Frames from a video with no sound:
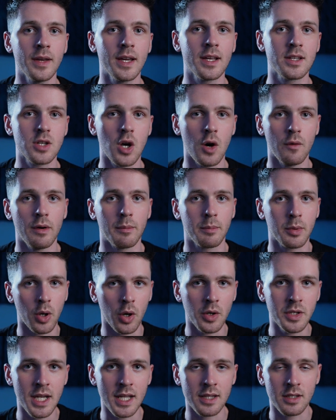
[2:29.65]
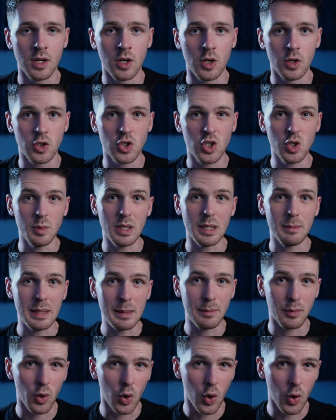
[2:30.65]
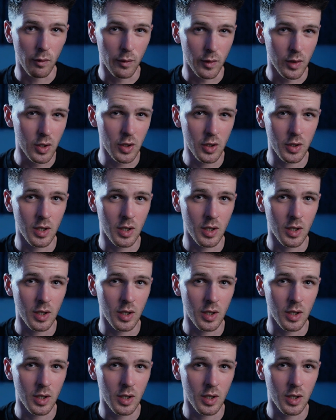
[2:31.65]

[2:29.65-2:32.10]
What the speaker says: of a project too many people overlook,